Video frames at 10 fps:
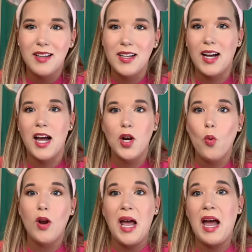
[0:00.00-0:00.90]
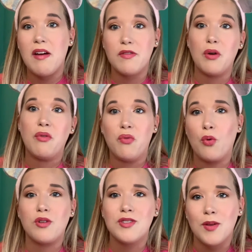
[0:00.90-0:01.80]
Like, I don't want to have to
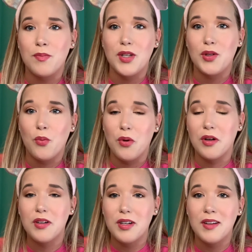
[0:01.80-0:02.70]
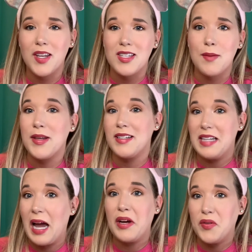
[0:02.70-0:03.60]
force something to work unless I'm in
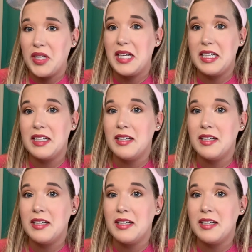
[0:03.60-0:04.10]
dire need.